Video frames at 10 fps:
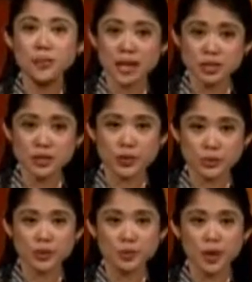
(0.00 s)
to pass
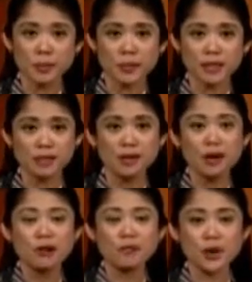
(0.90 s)
through the property
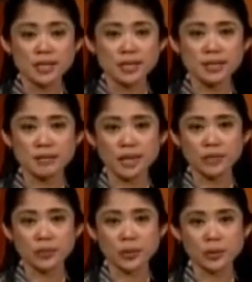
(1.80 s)
fronting the
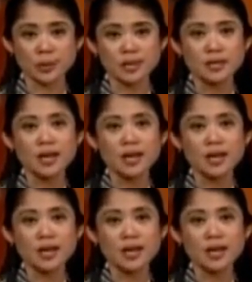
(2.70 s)
main road.